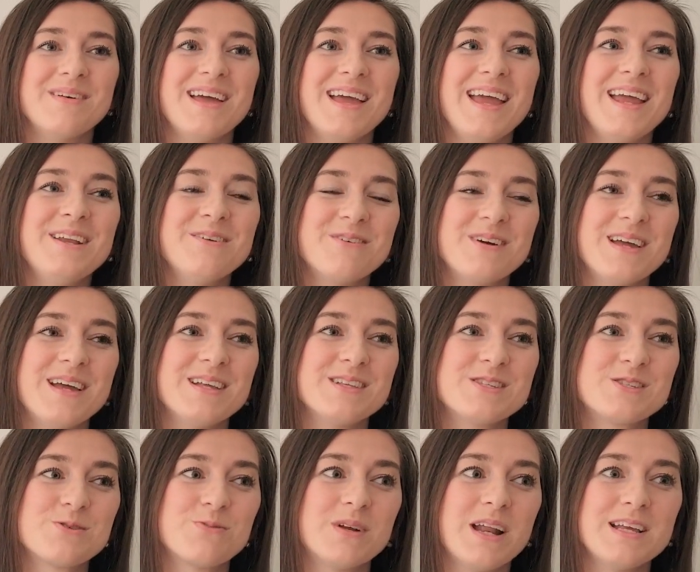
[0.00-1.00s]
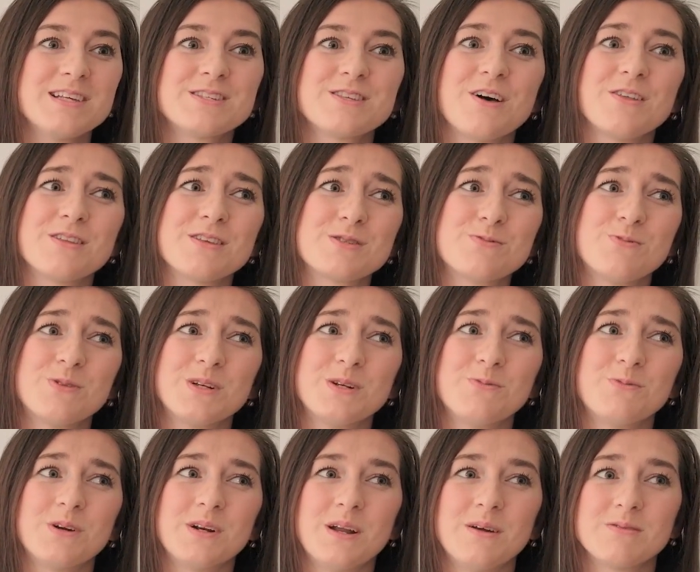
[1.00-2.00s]
Anyway, and so when I saw this
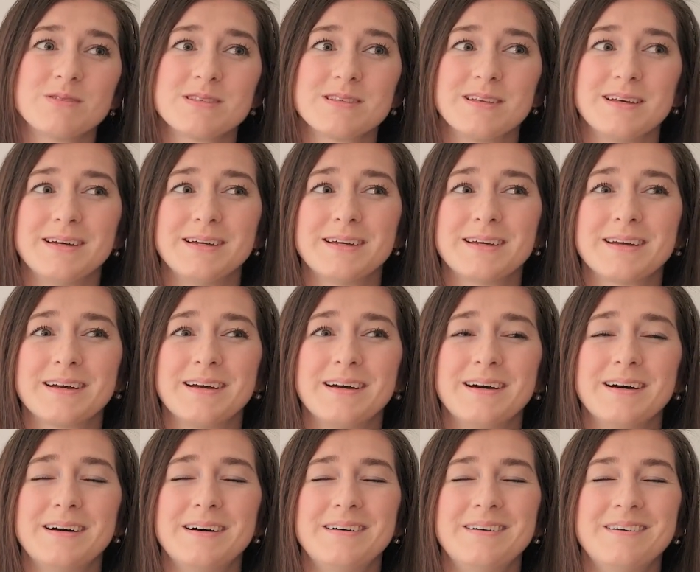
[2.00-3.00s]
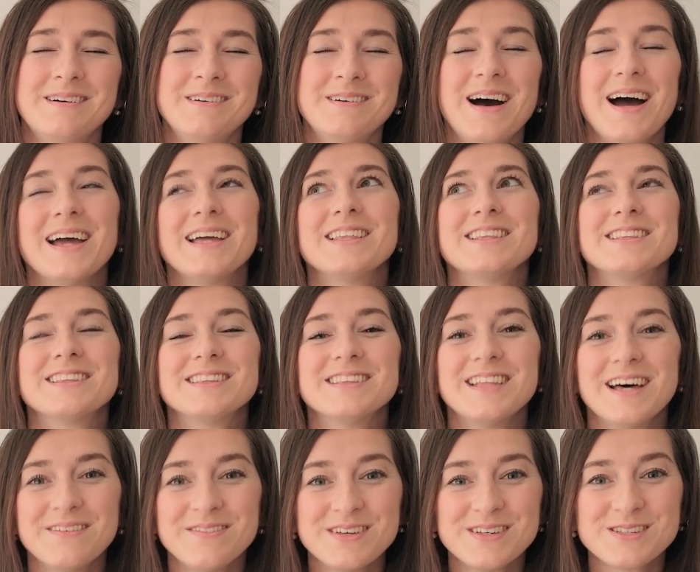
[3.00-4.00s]
wooded one, I was like, oh, I
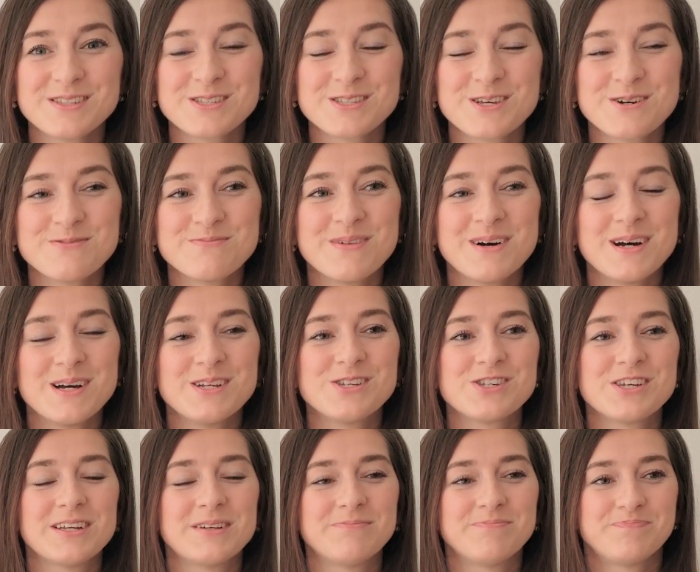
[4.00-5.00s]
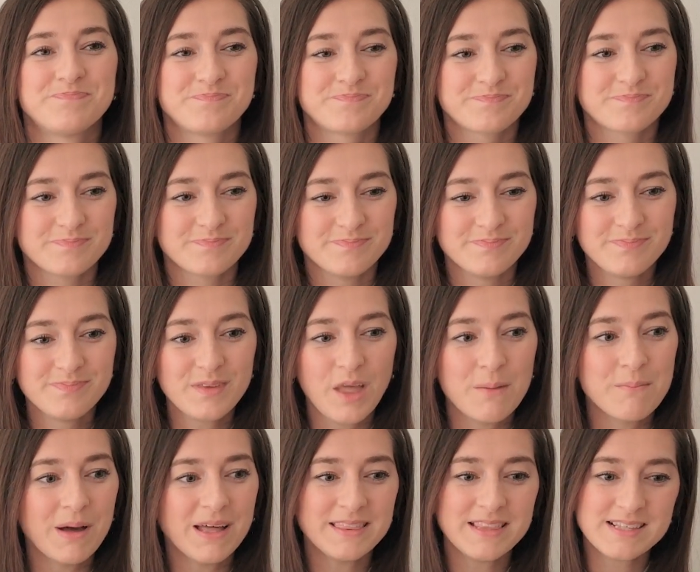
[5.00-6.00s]
love it so much.
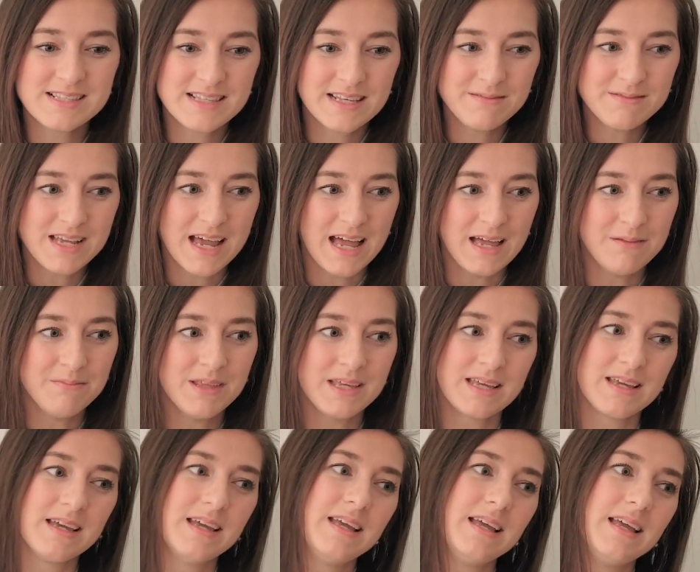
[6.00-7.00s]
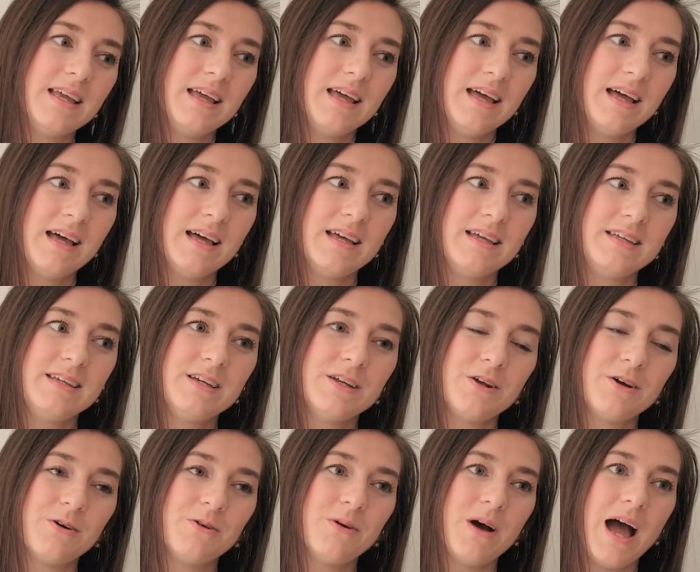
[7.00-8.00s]
But at the same time, like, you
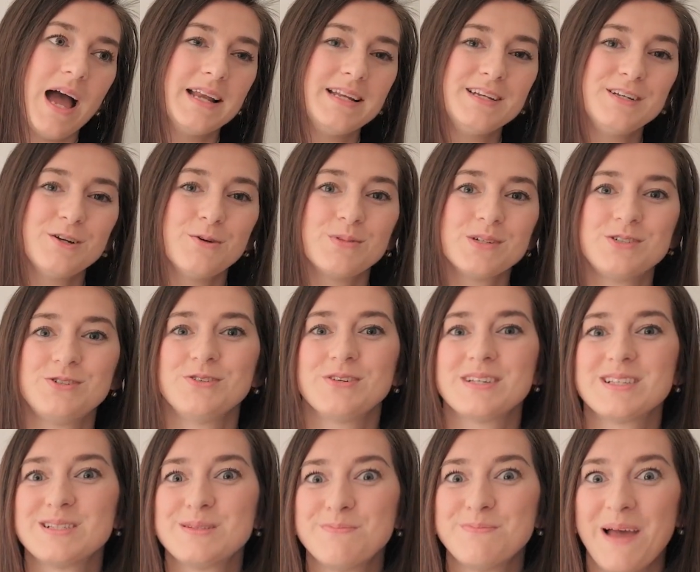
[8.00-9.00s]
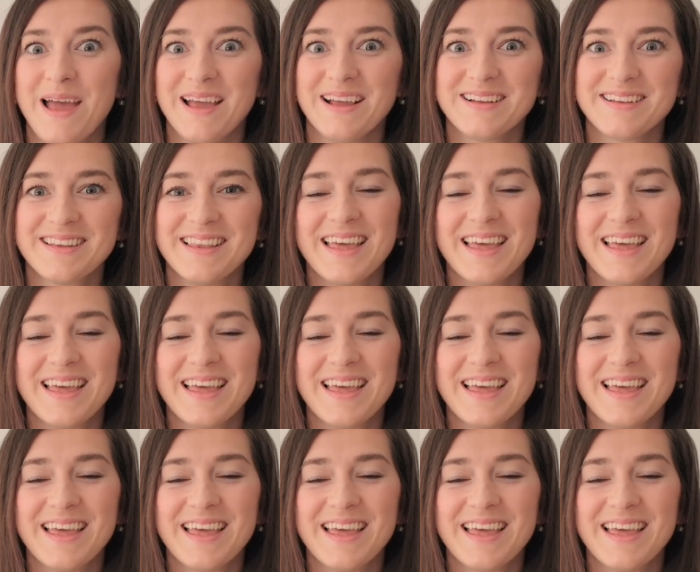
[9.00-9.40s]
know, I didn't know what to expect.